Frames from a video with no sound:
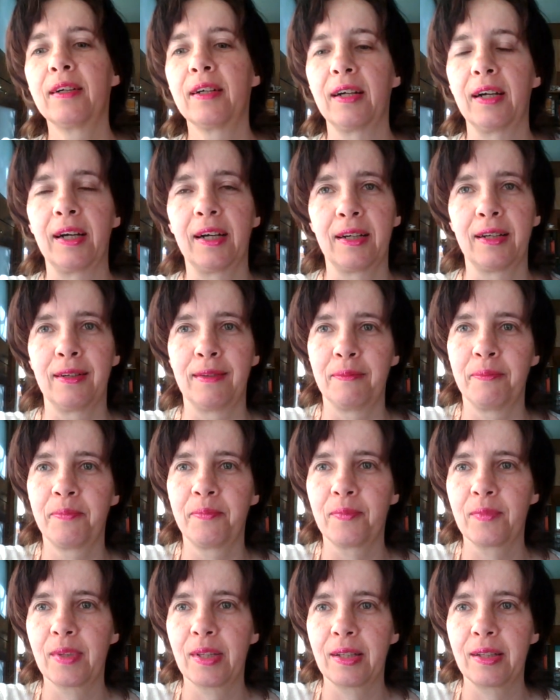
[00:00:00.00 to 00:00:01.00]

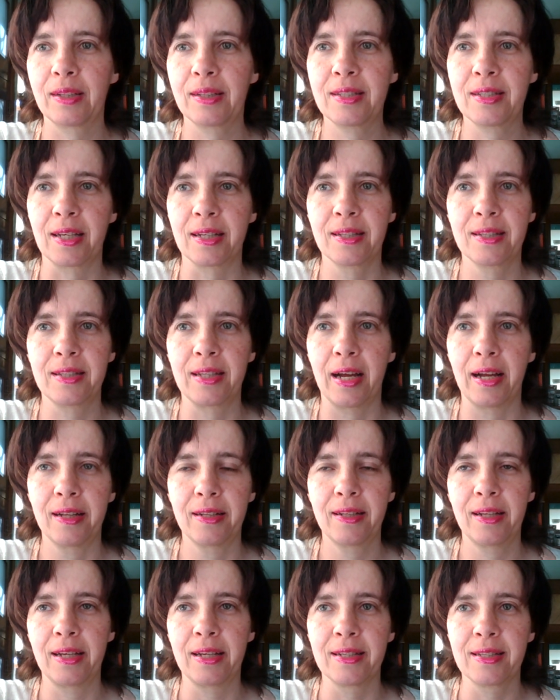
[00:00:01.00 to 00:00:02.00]
since
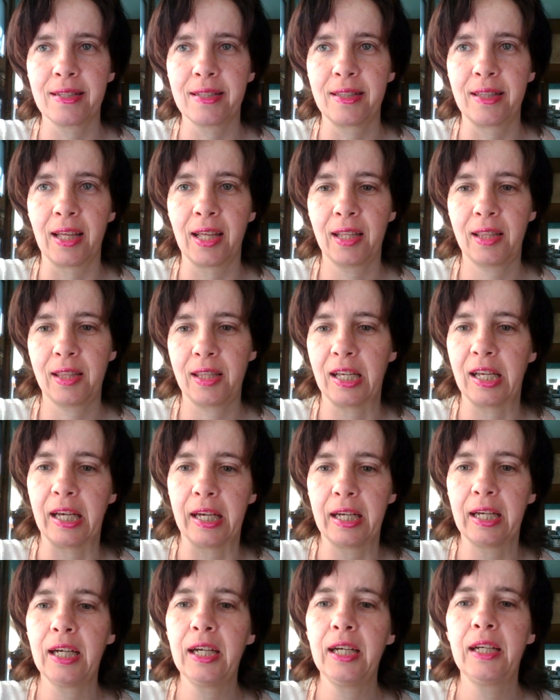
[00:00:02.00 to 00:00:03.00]
that is the
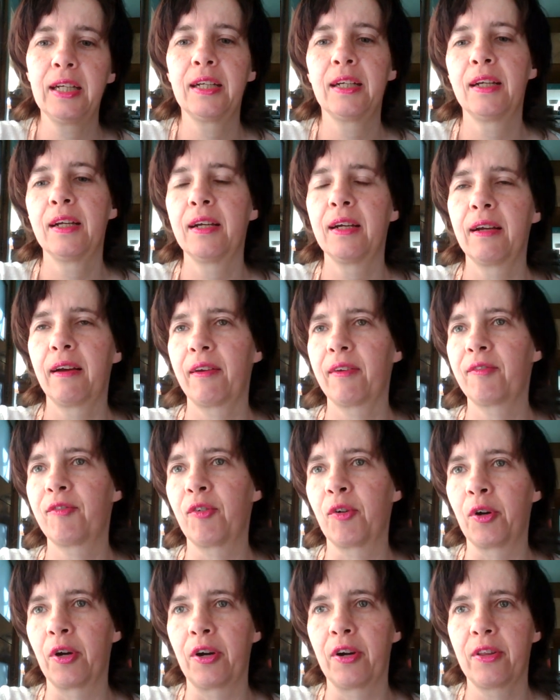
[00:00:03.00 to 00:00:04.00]
thing
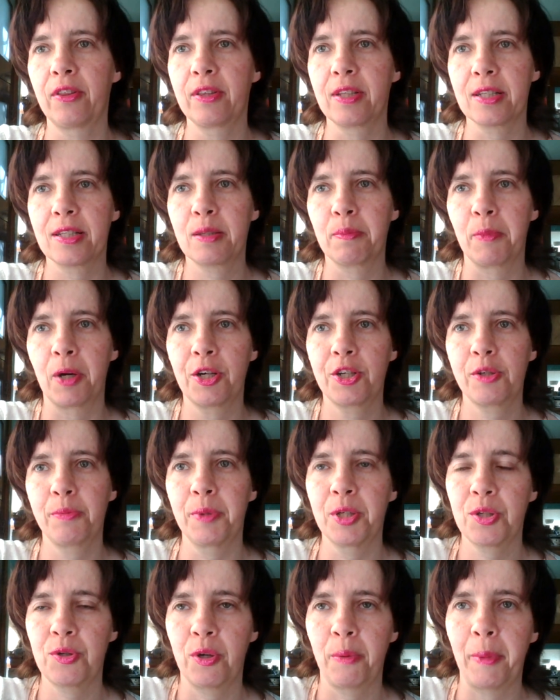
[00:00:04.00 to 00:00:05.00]
for this March
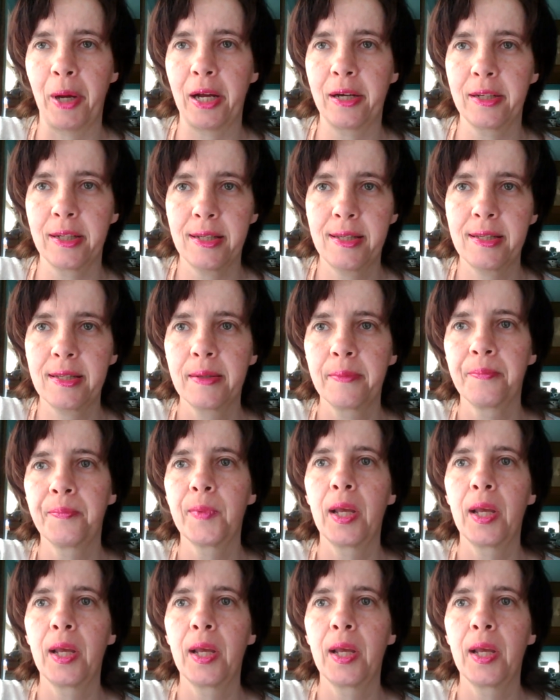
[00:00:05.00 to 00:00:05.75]
Mystery Madness.